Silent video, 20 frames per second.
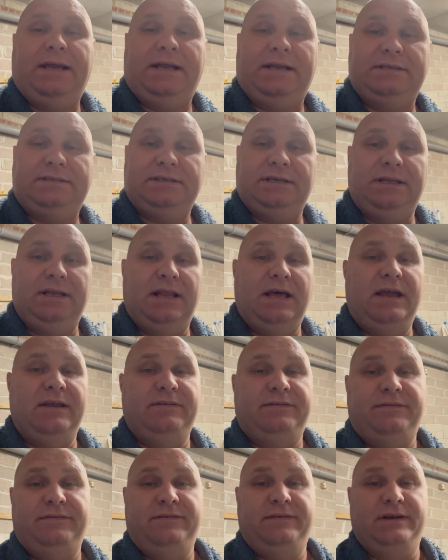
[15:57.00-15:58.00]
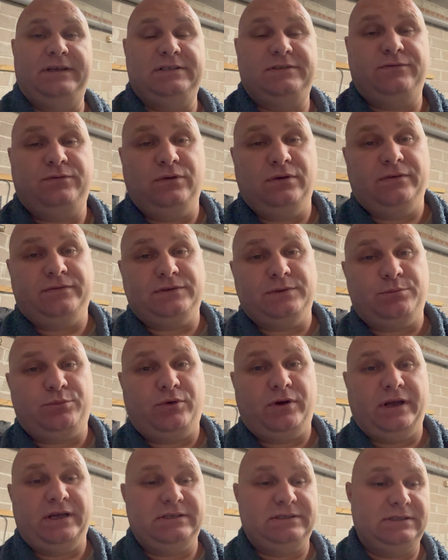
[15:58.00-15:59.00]
I said, life is full of
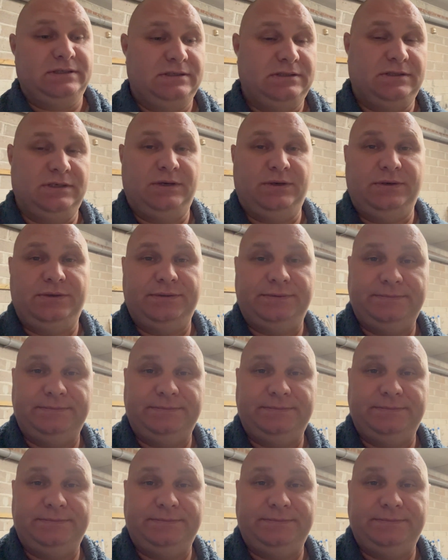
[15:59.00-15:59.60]
surprises, so